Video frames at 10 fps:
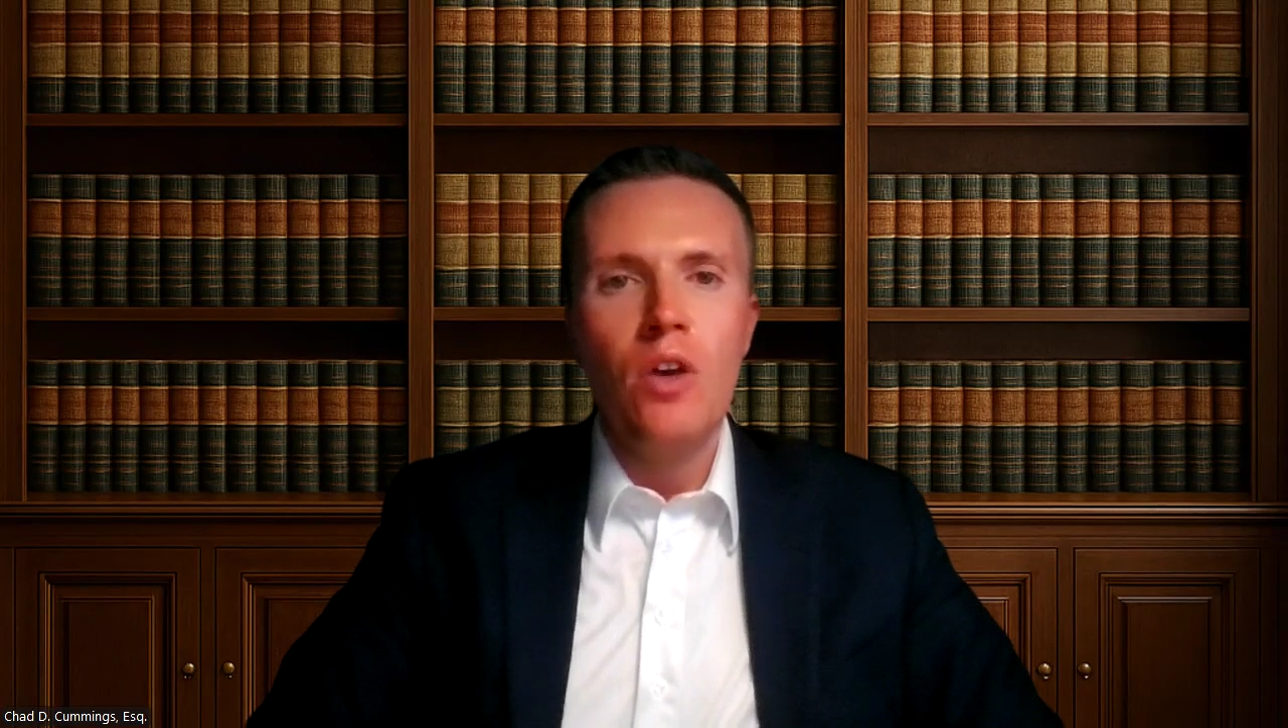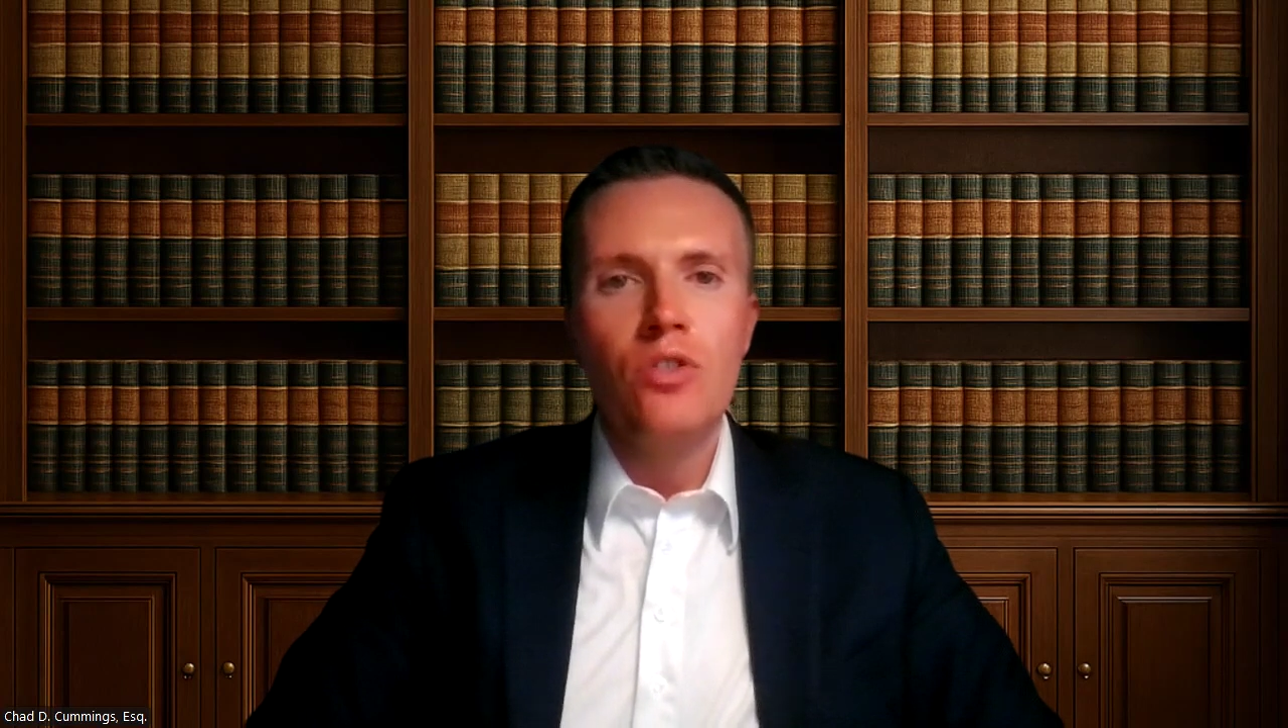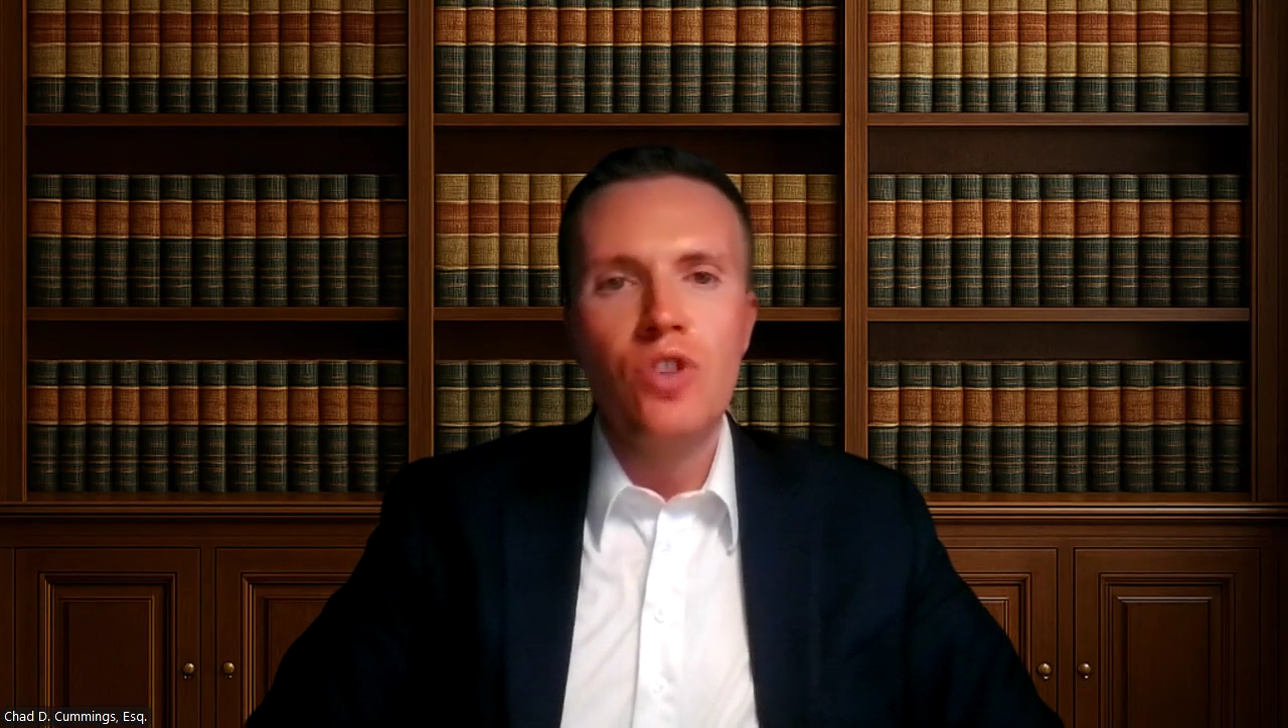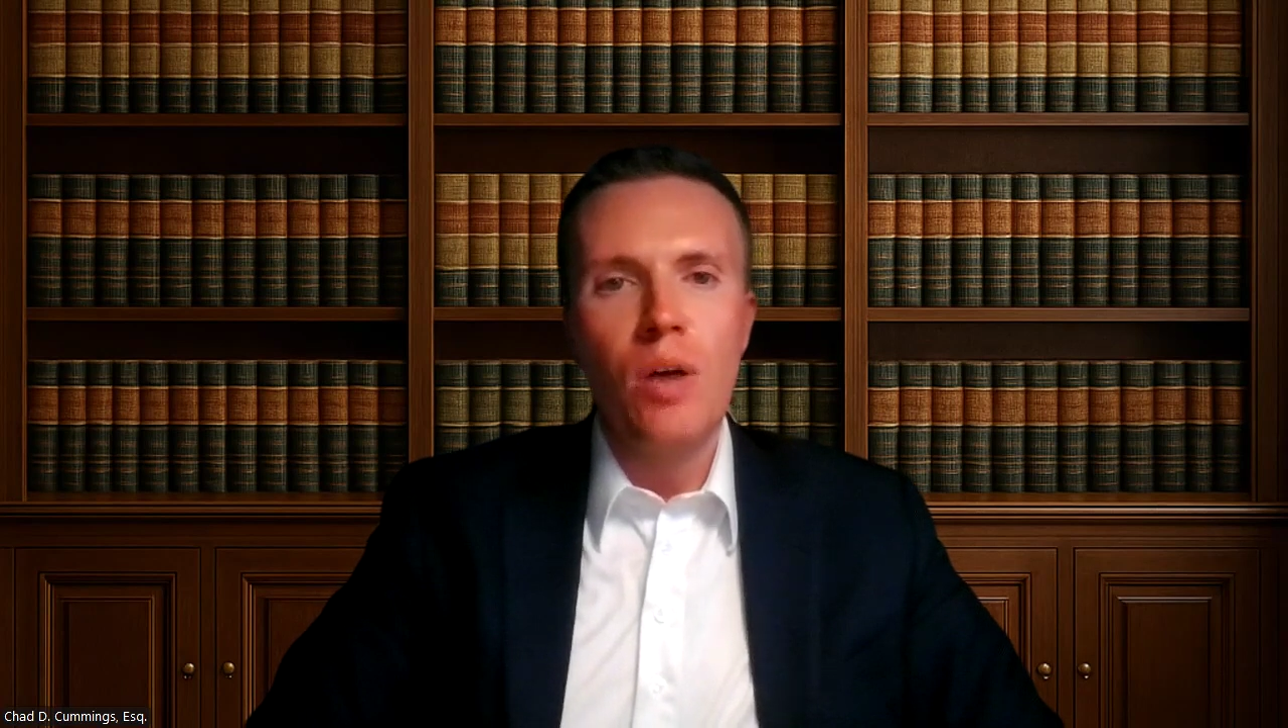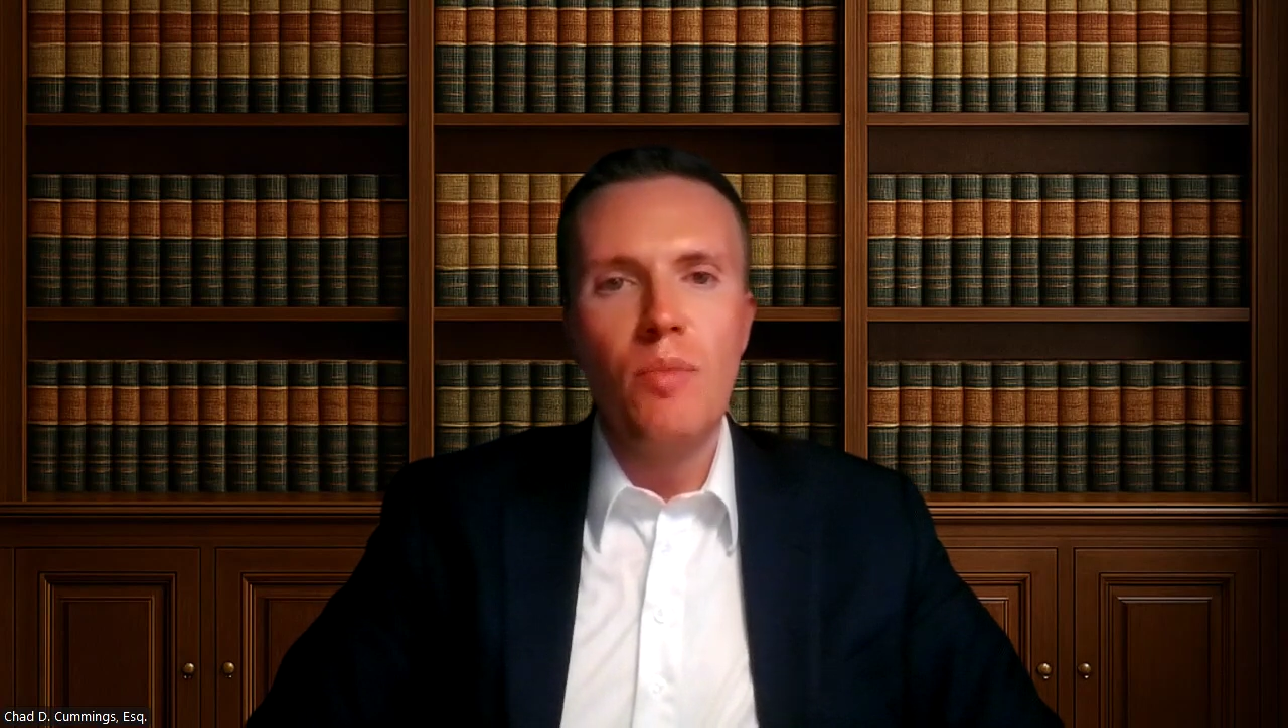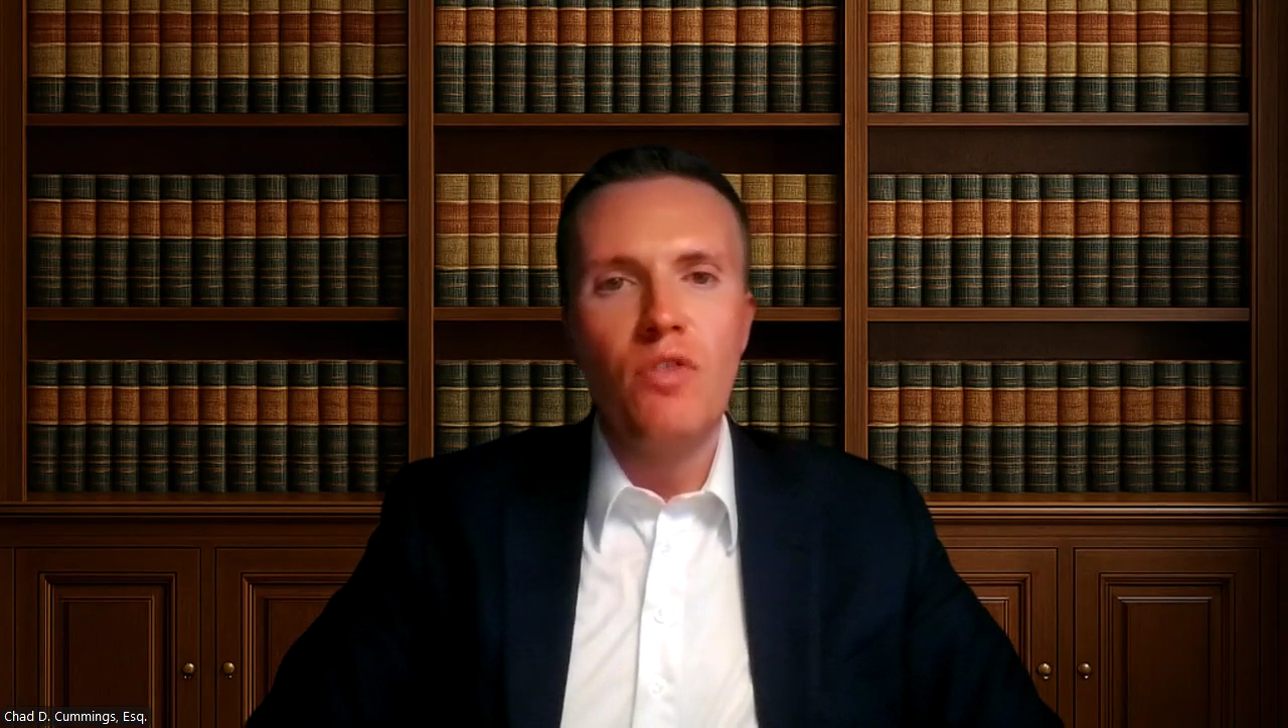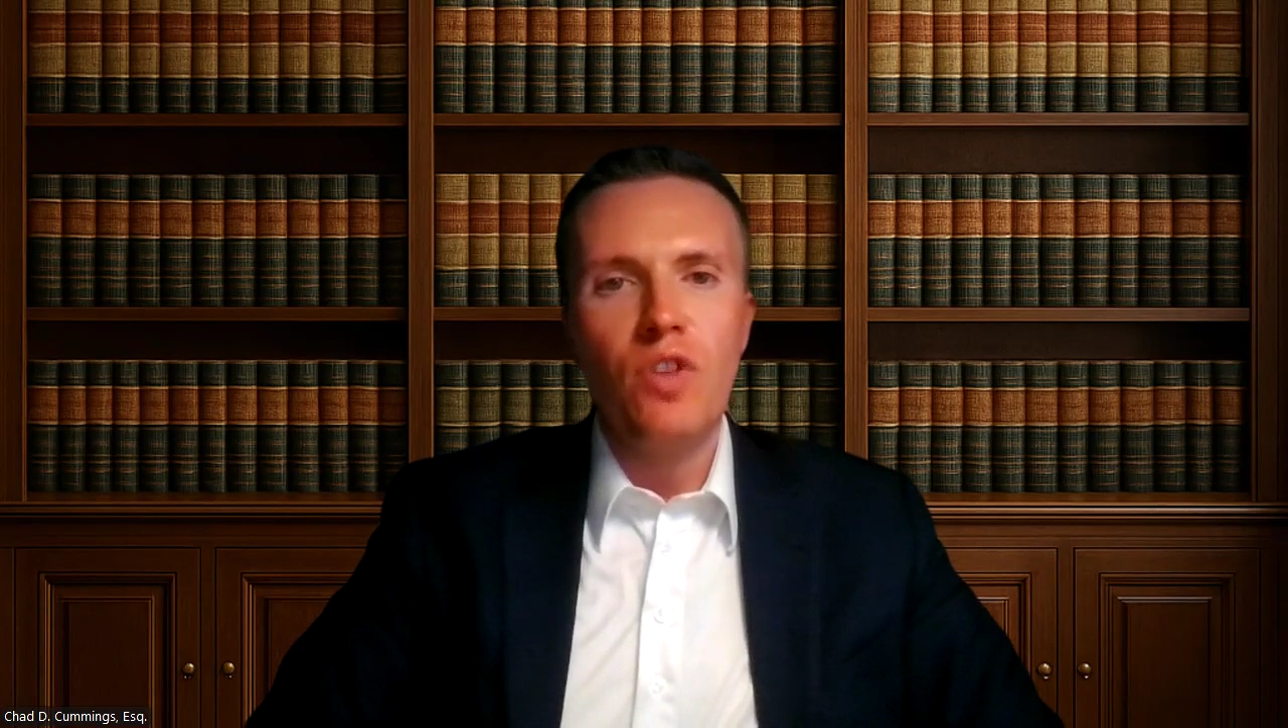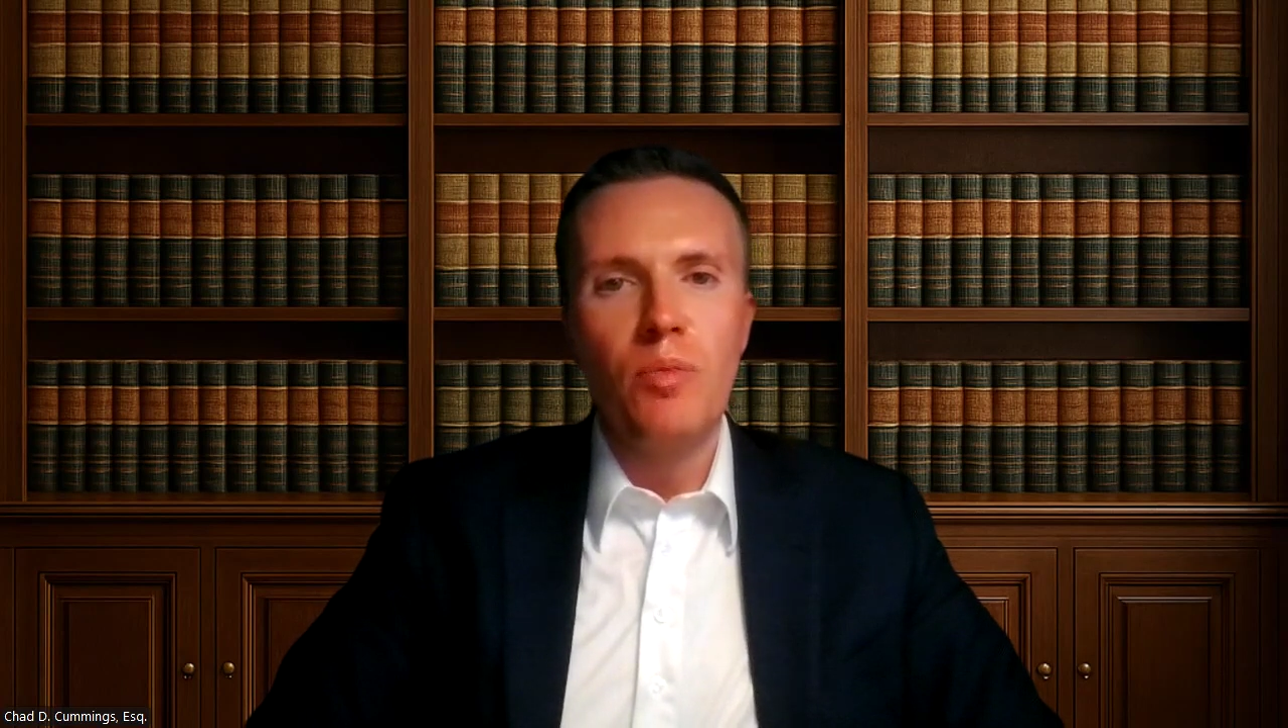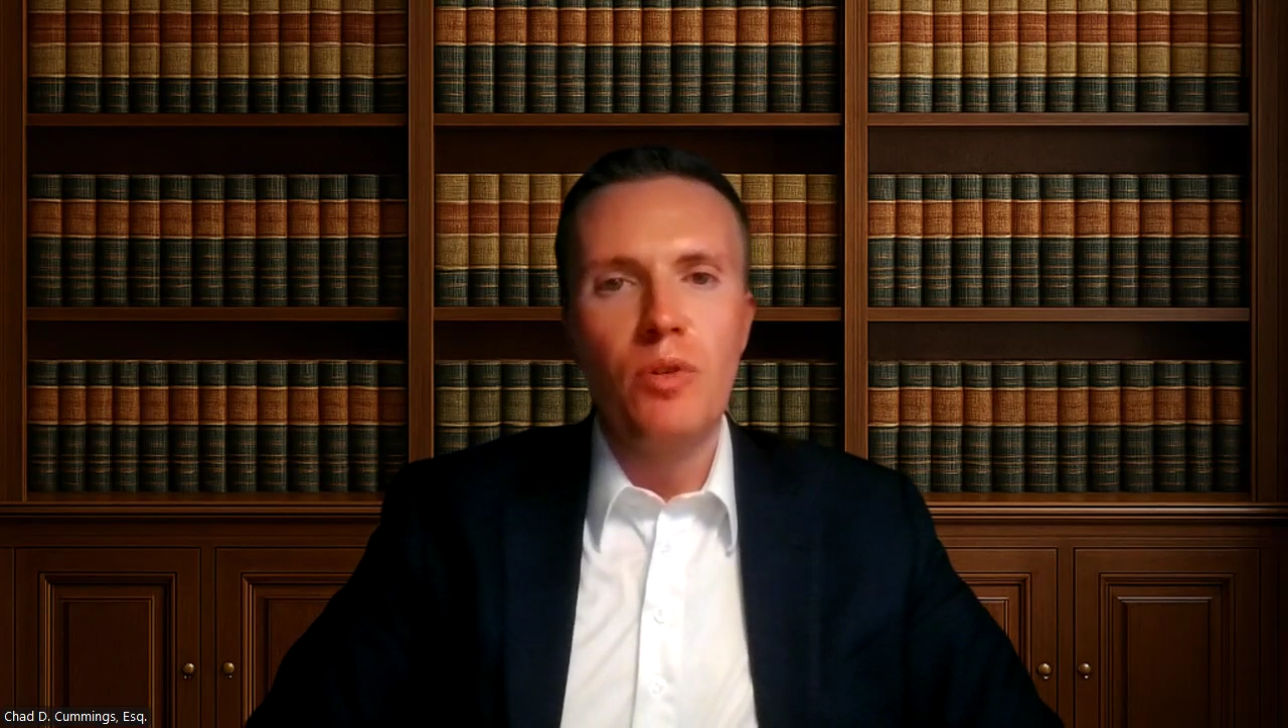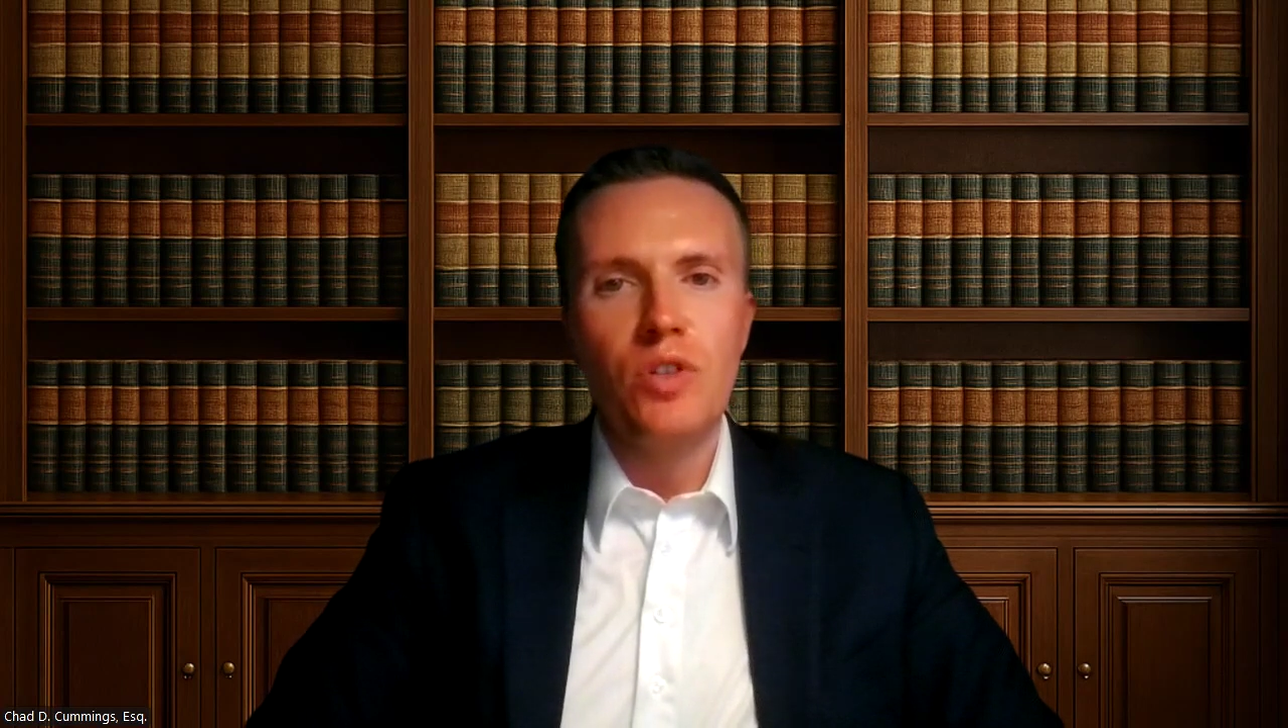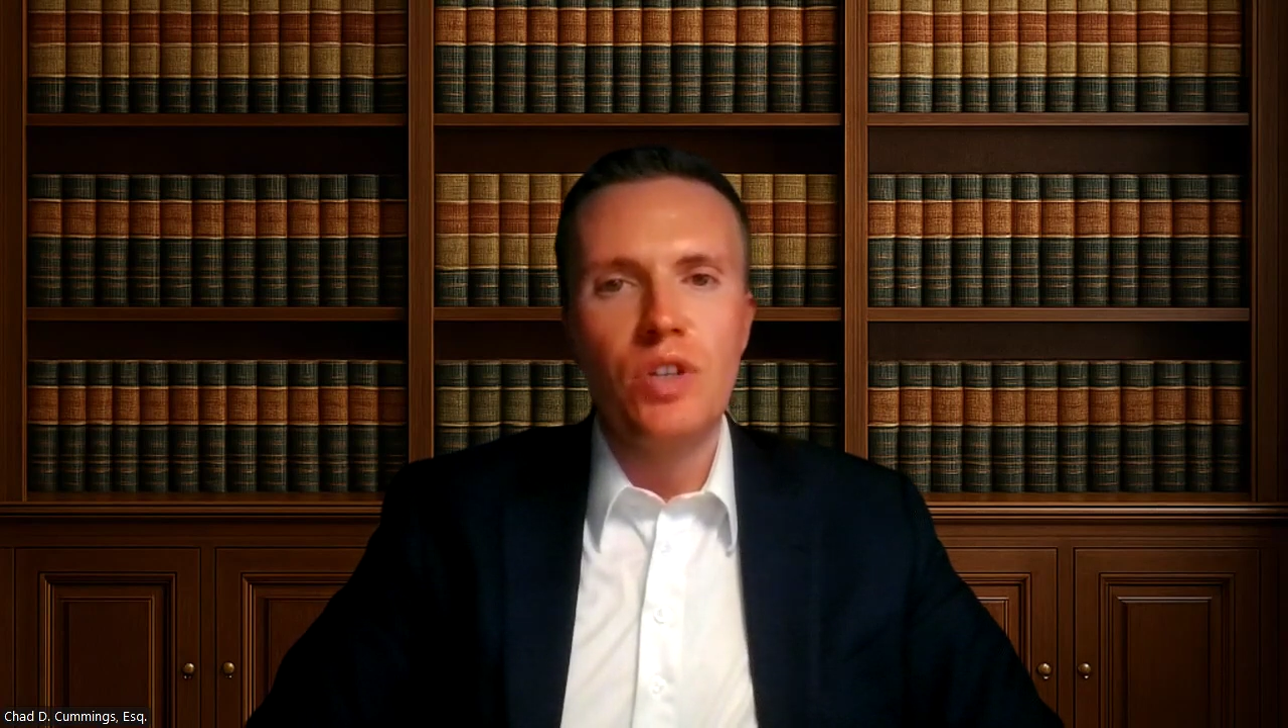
Some flippers